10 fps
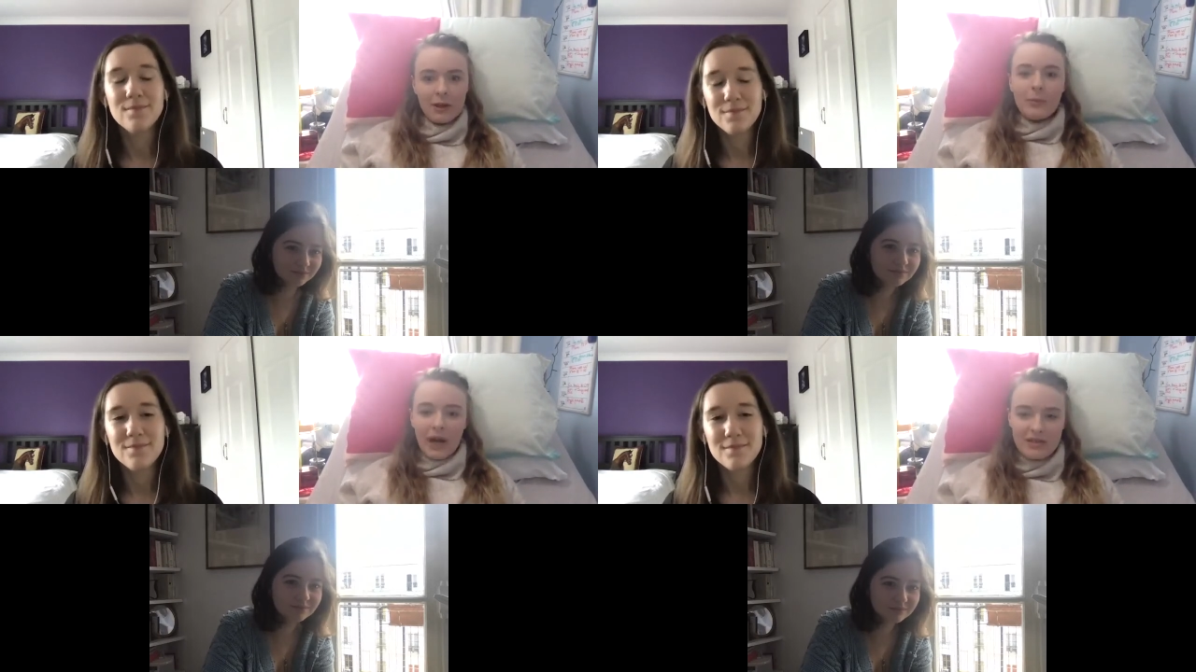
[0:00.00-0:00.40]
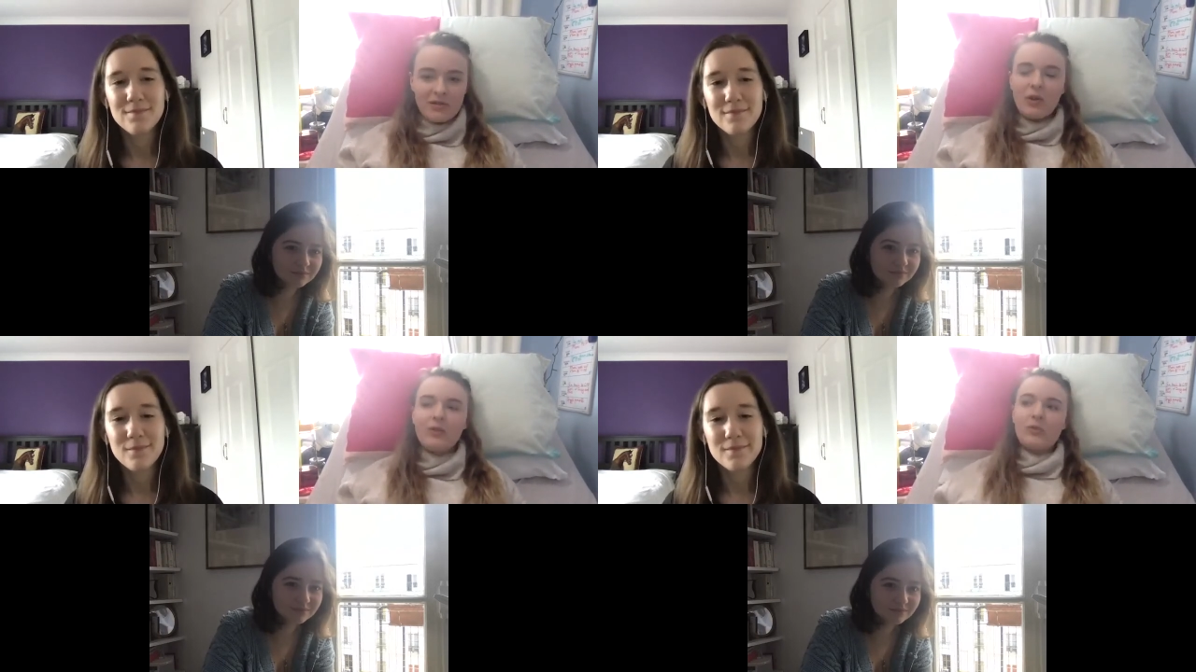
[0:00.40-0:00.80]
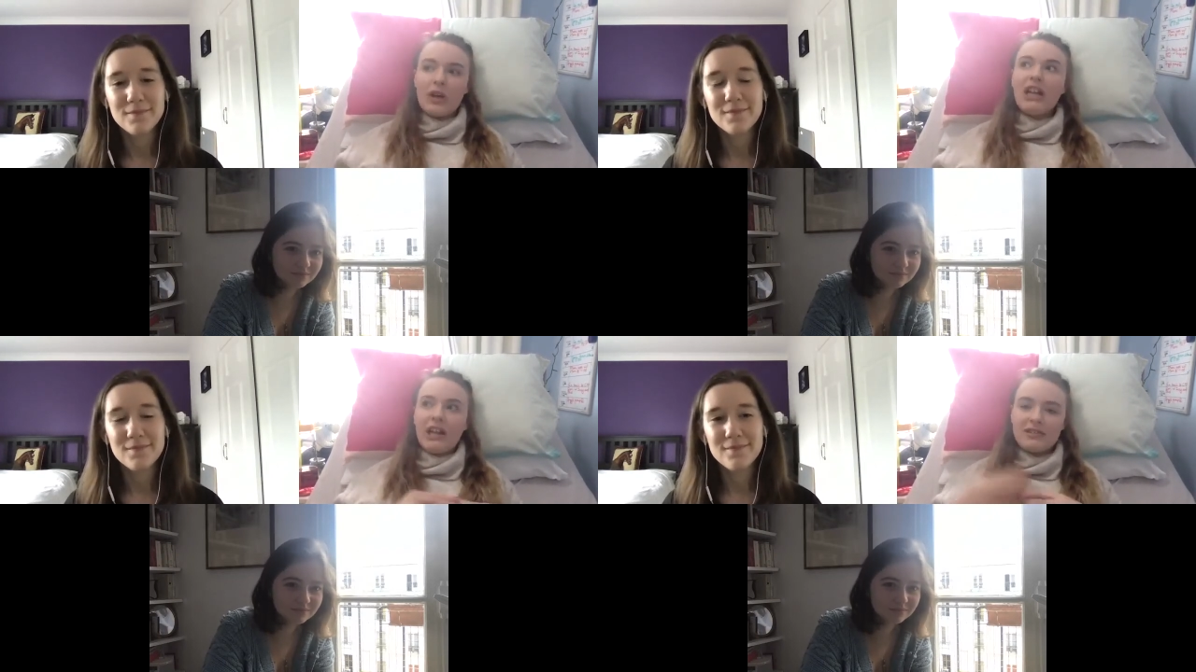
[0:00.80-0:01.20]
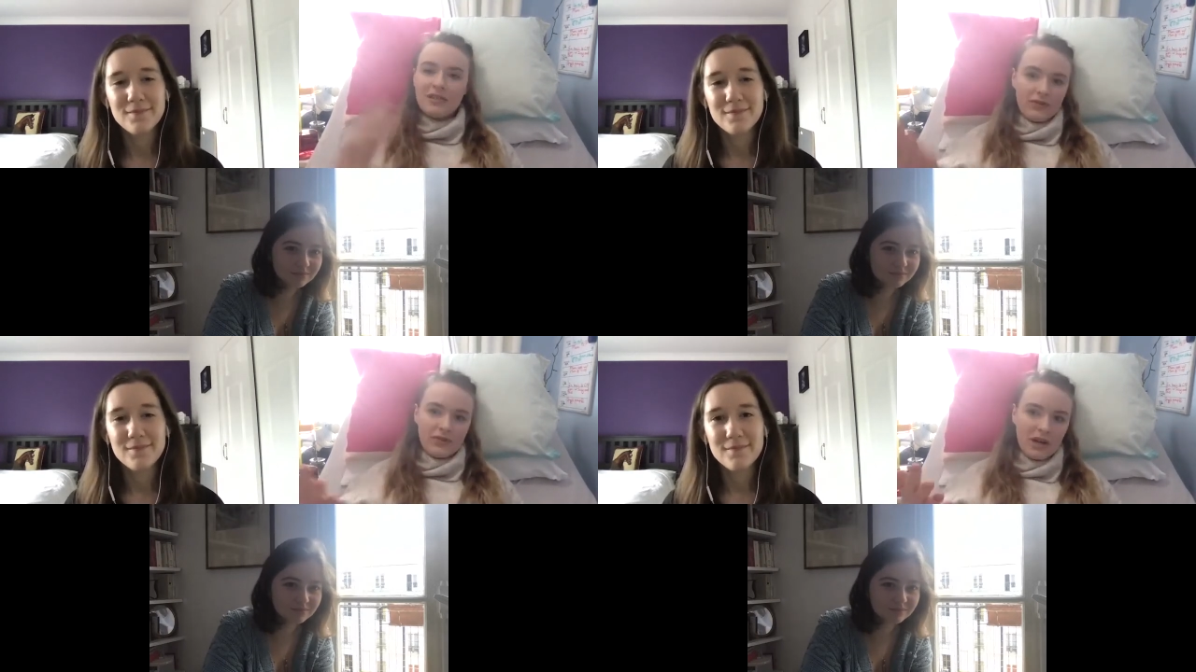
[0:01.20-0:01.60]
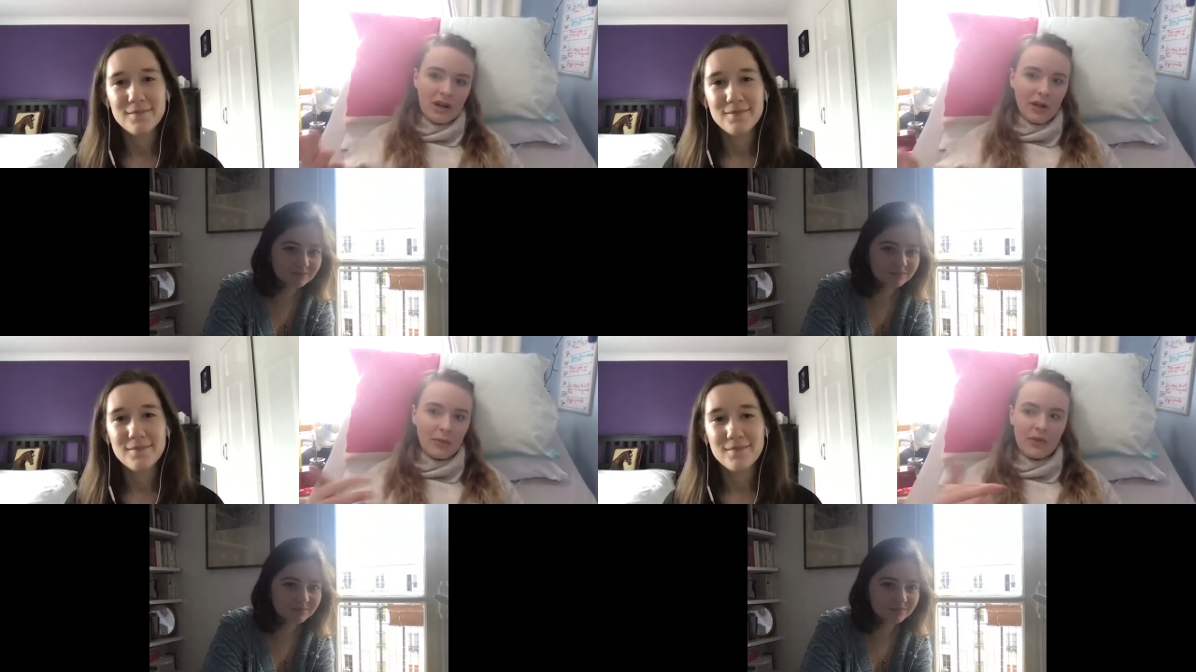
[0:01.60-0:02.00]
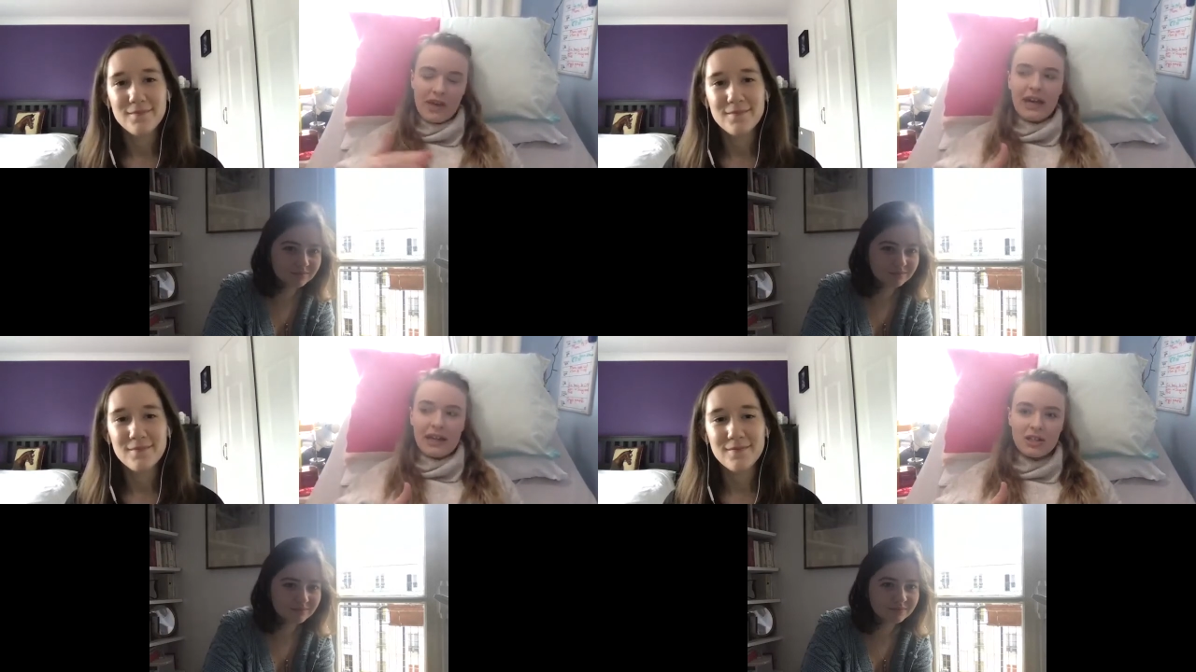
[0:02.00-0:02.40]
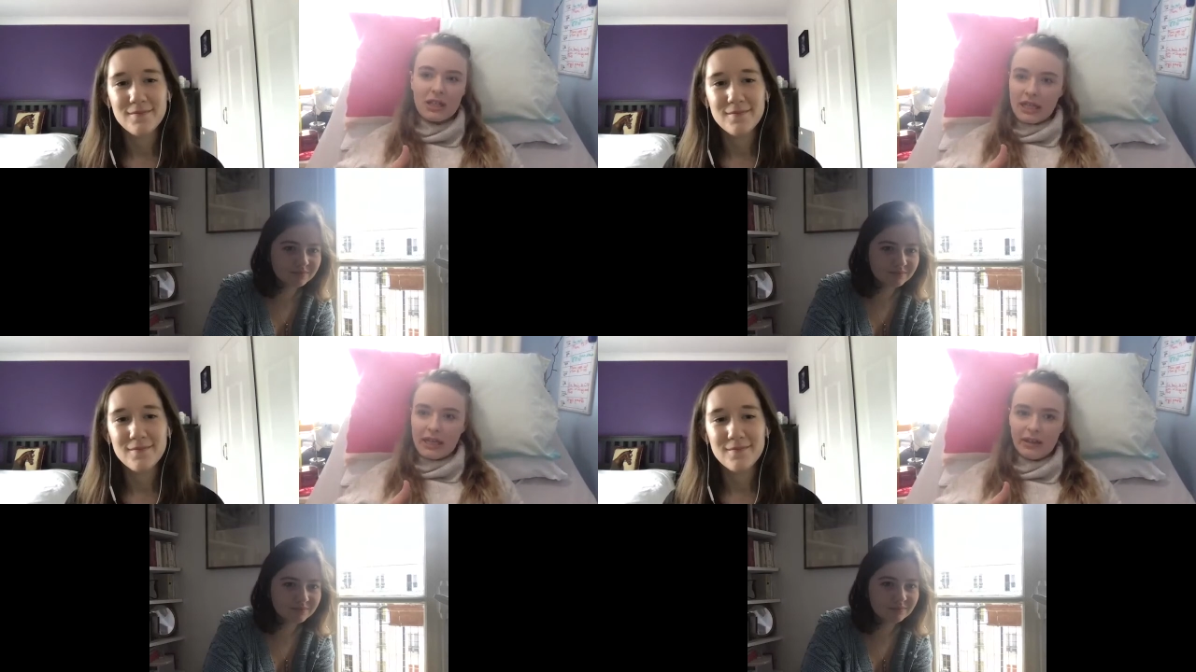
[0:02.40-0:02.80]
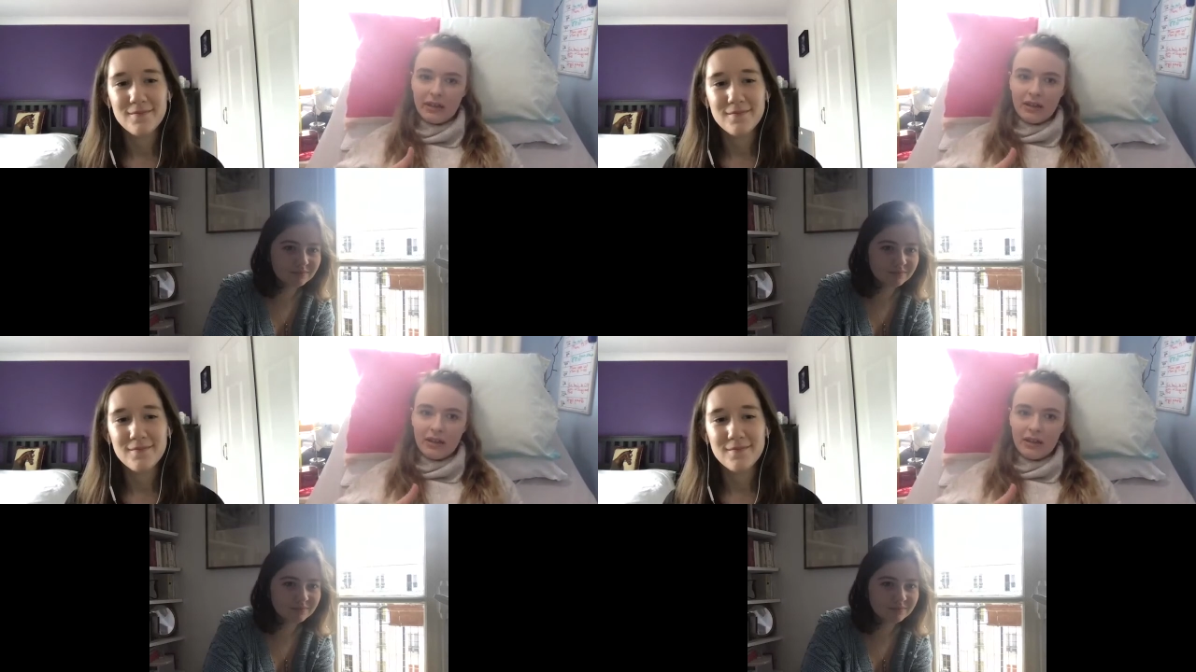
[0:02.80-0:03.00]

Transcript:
Speaker 1: But I sort of realized over time that actually